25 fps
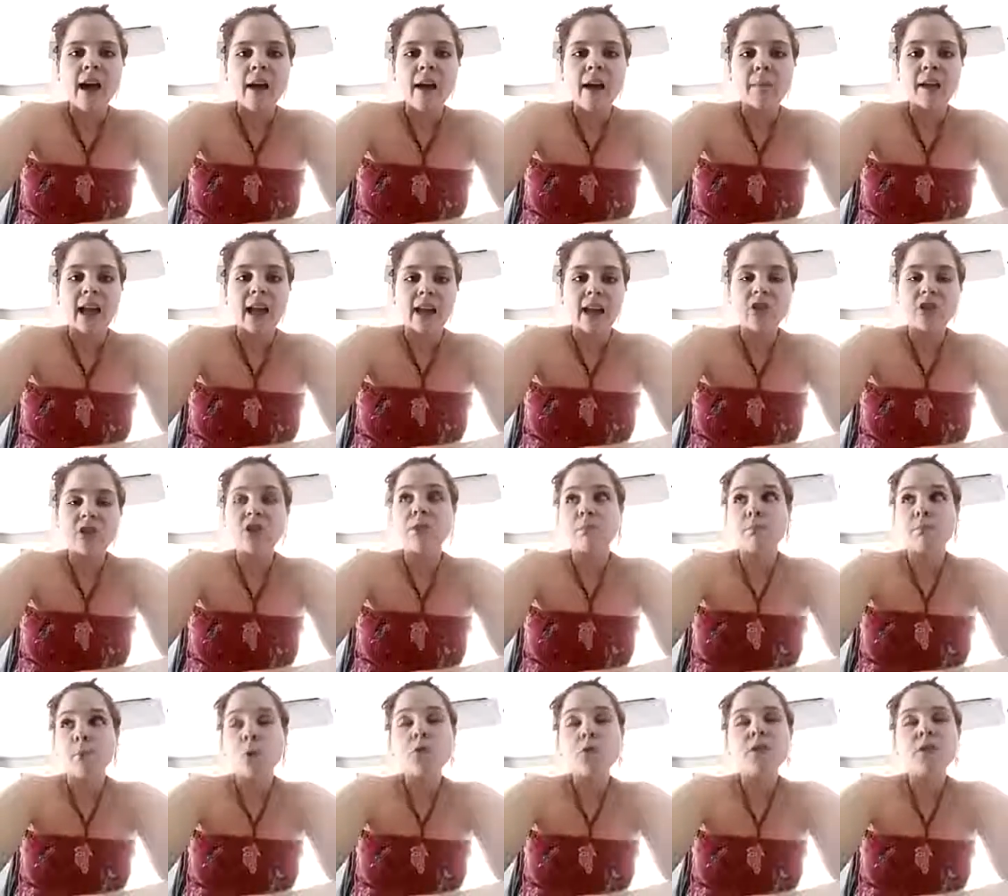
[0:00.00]
I mean, actually,
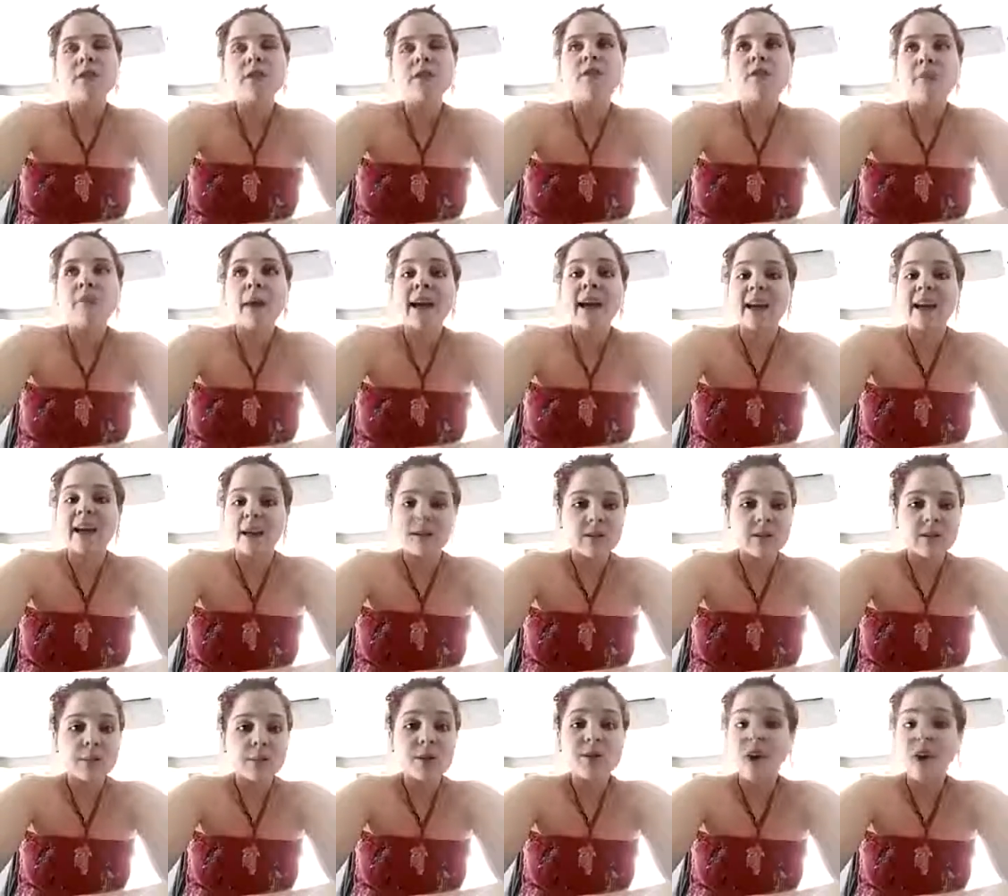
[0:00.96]
most of my
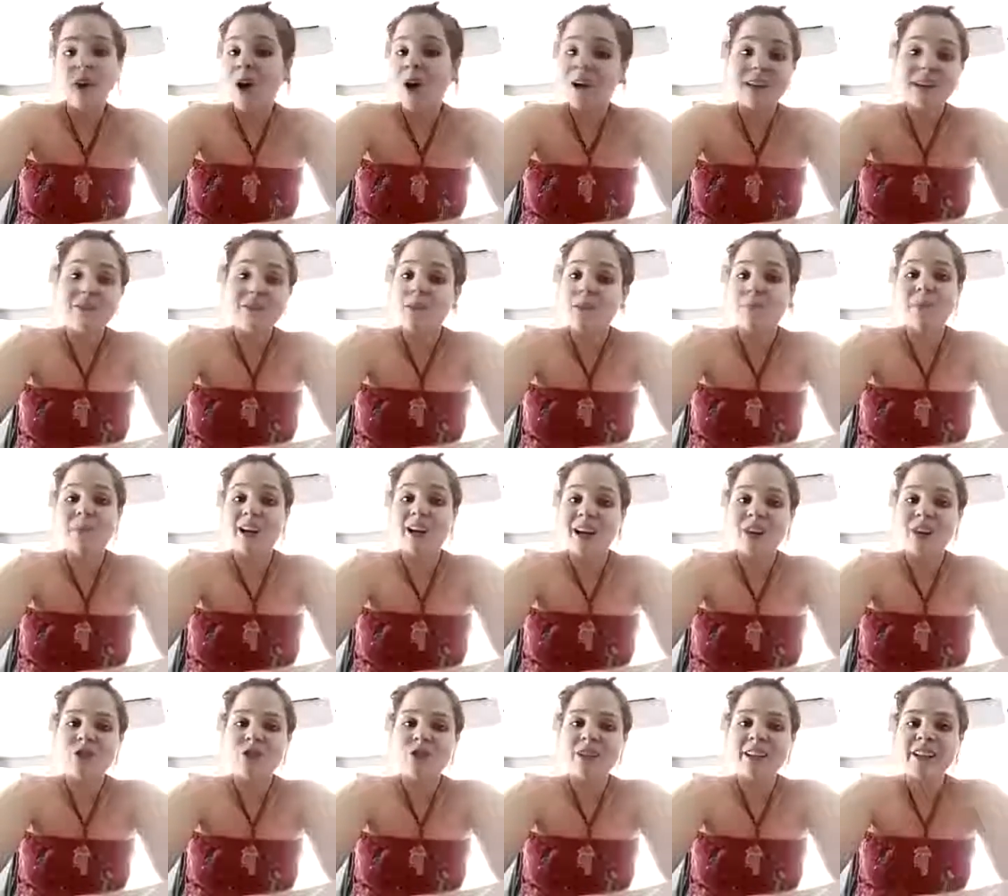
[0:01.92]
customers aren't even in my
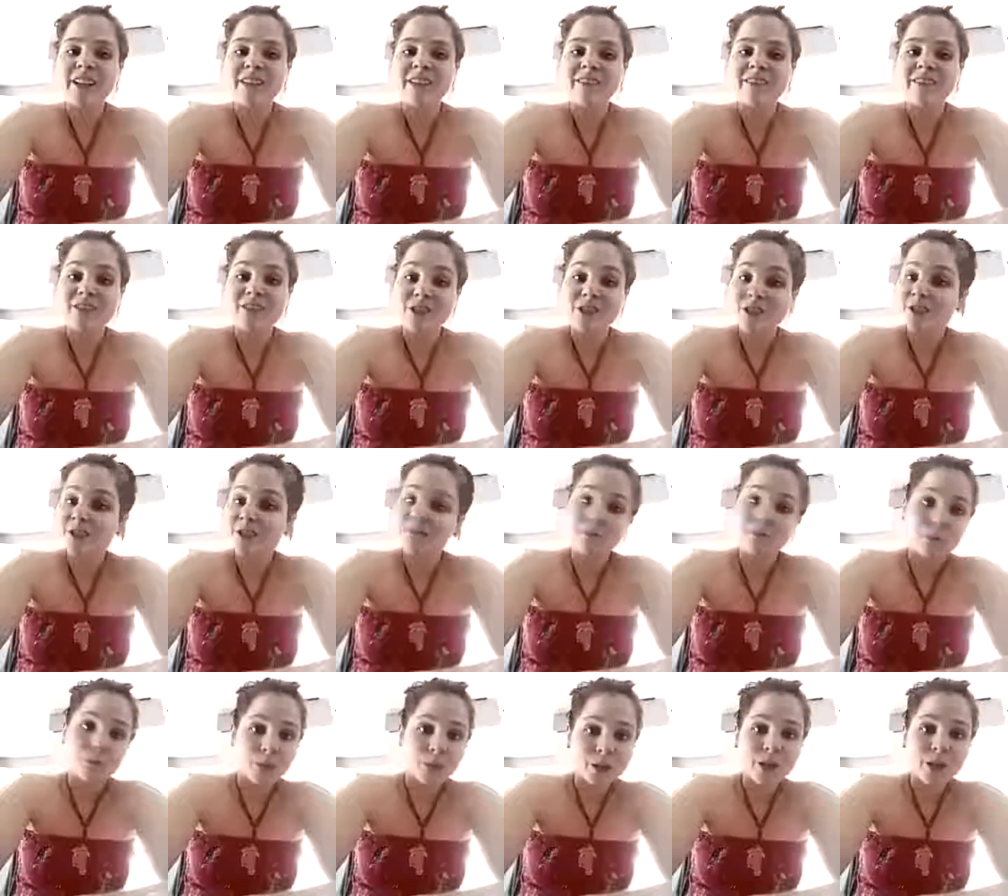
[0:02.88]
country. It's
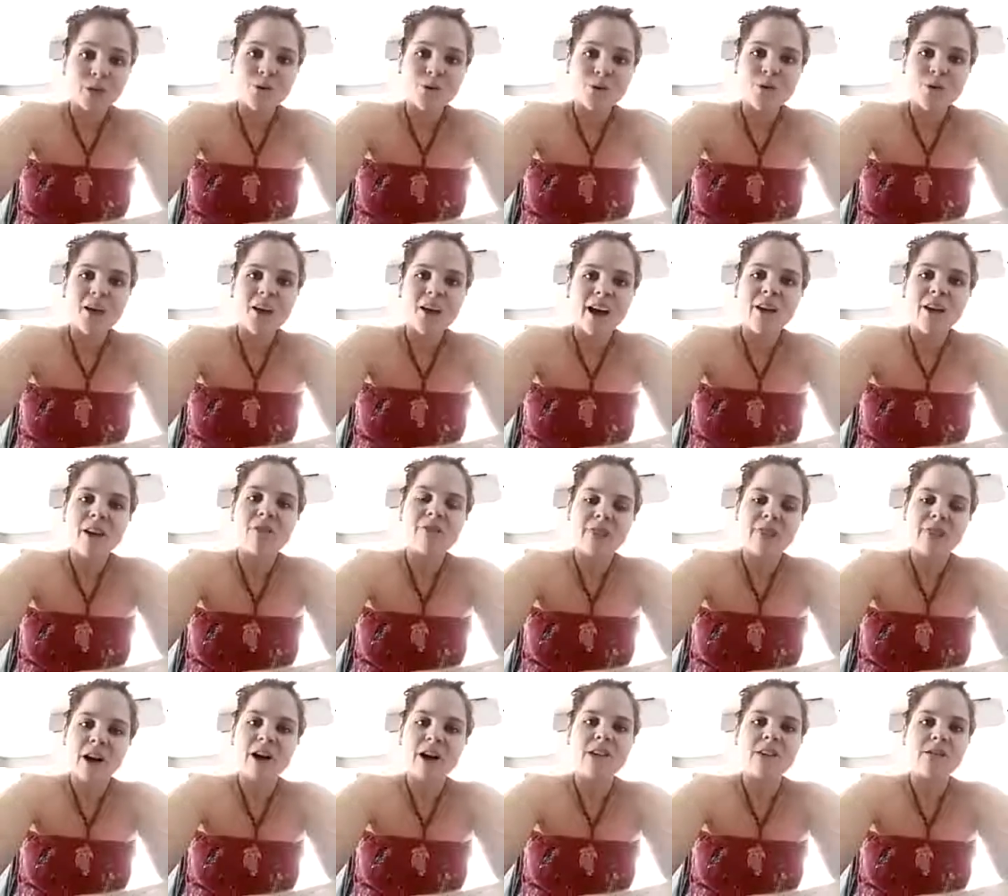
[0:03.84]
really cool how
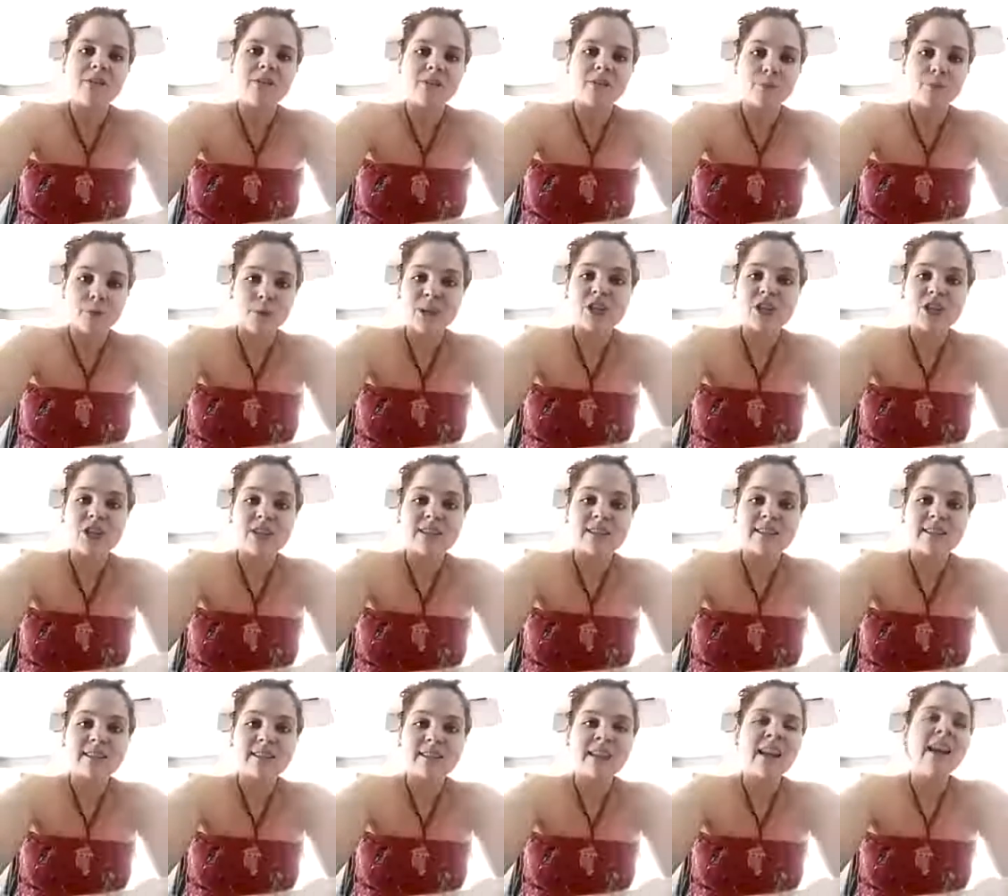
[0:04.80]
far the reach
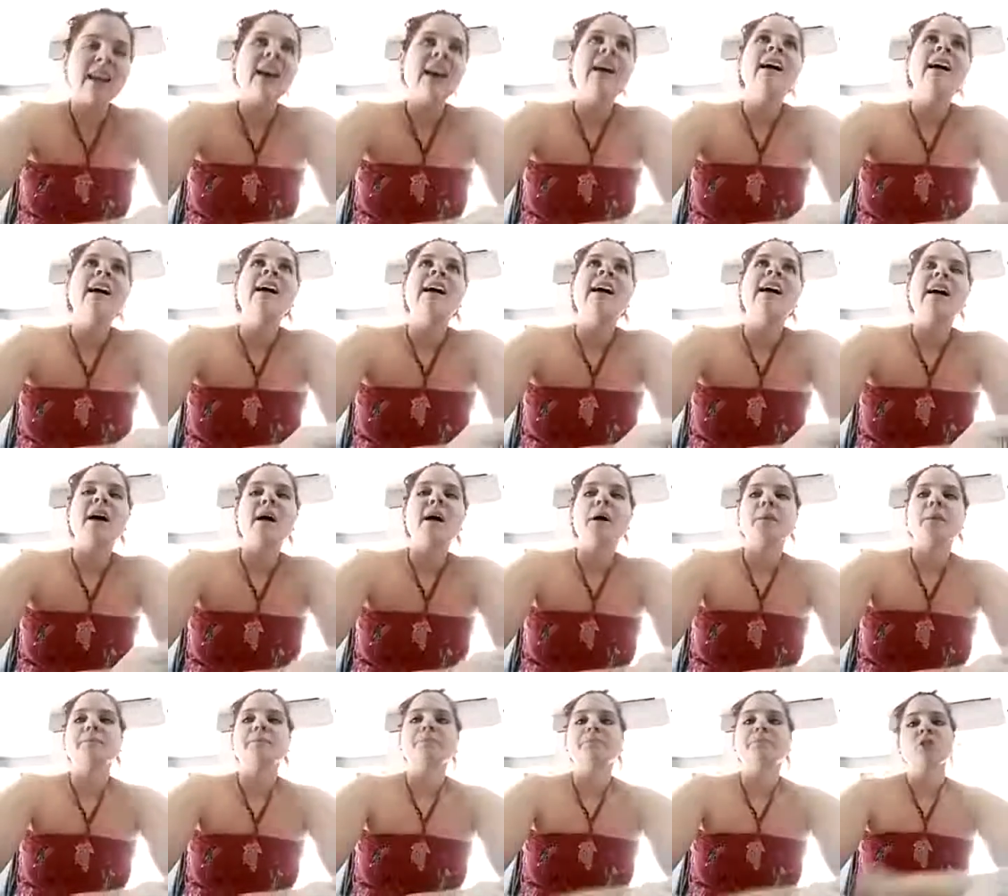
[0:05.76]
is.
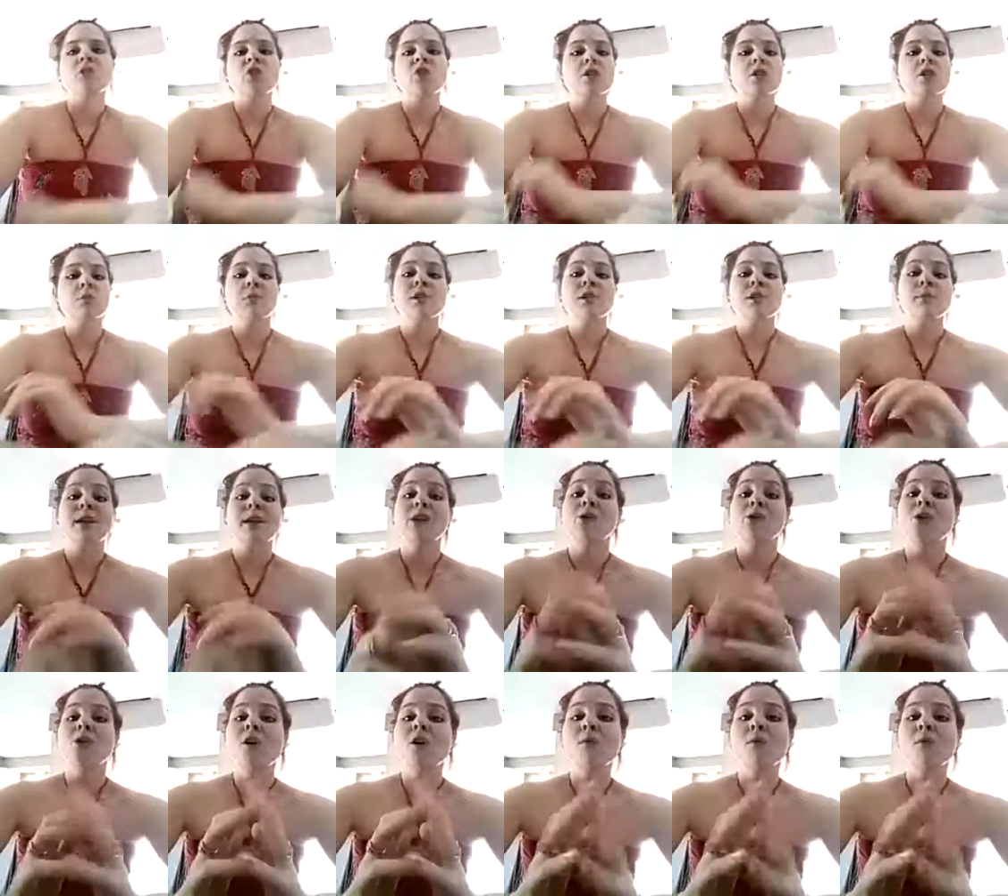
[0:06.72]
So you can really make
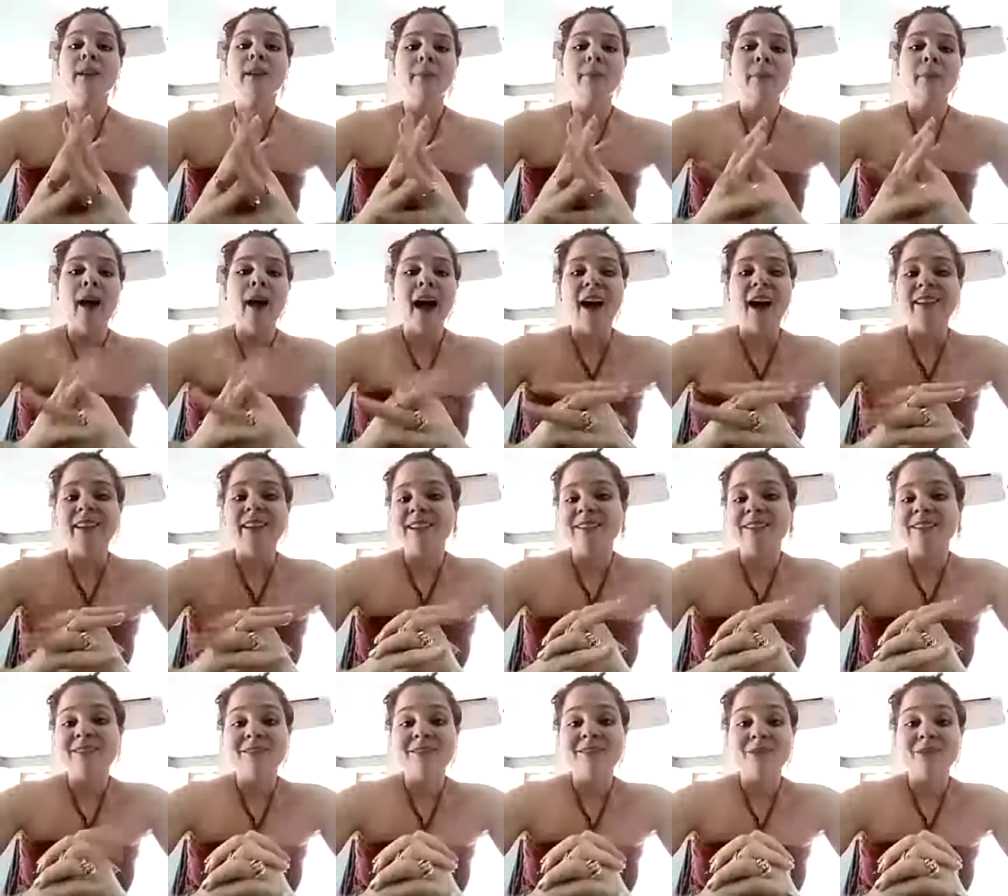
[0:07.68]
a global
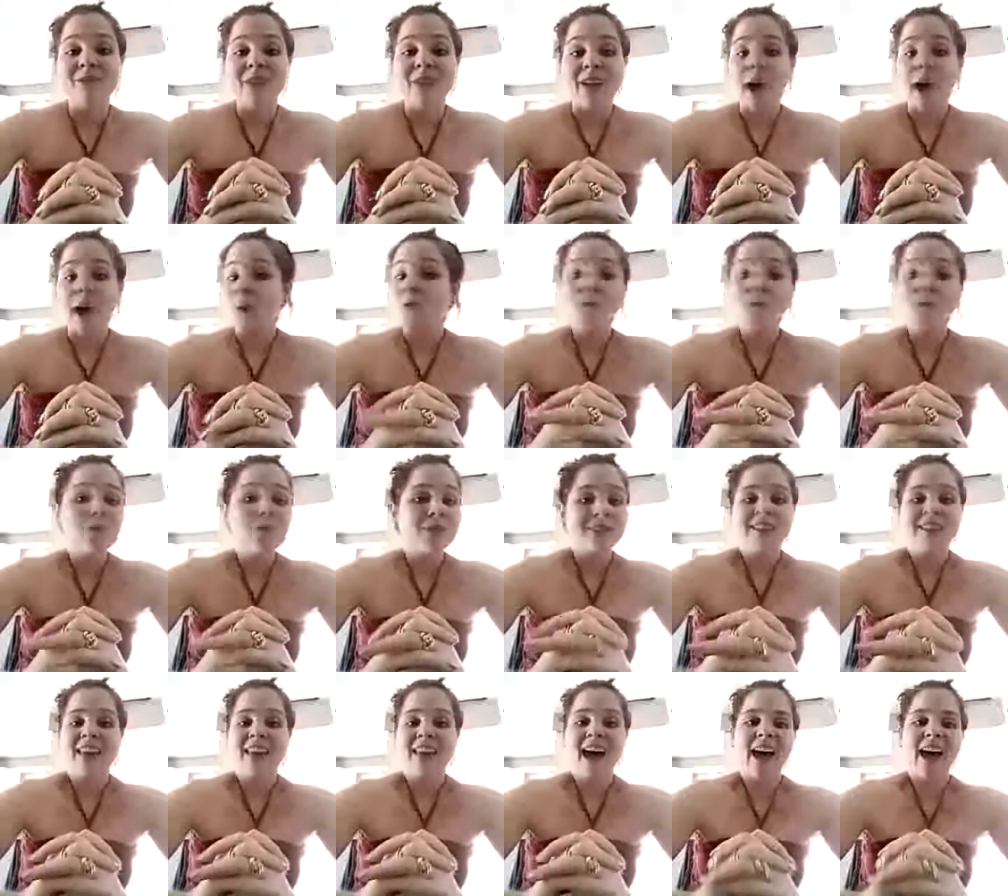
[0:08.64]
impact. How cool
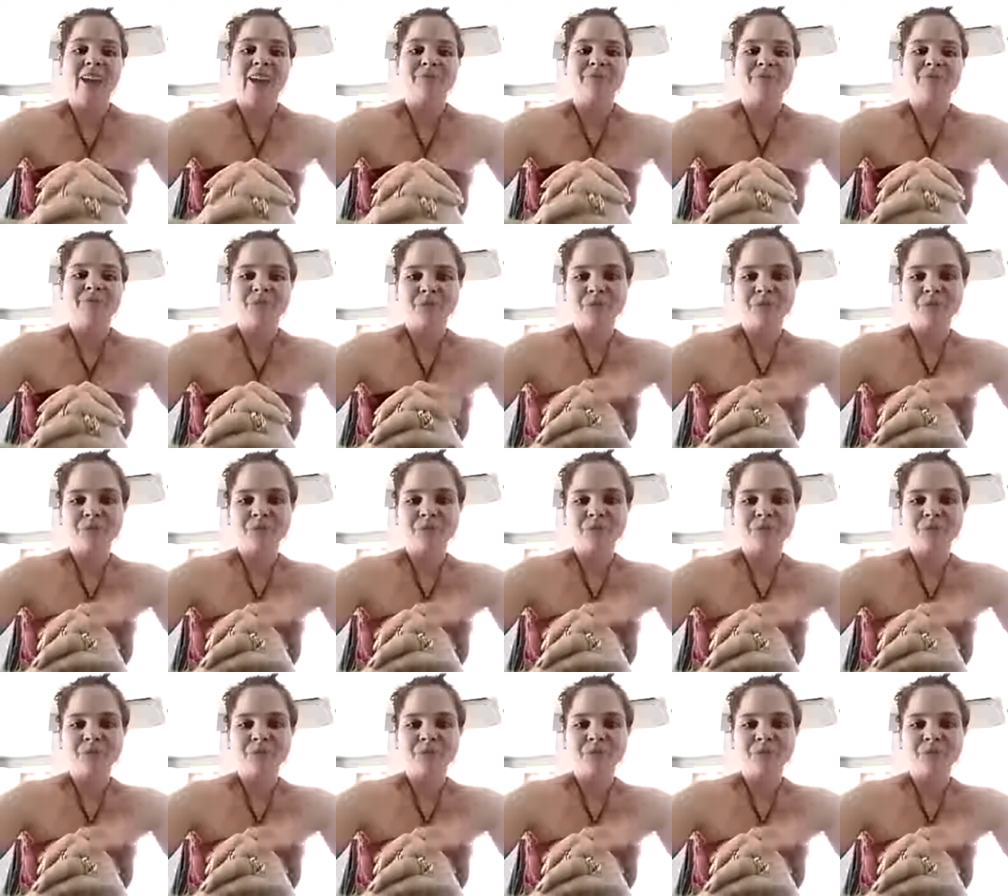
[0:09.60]
is that?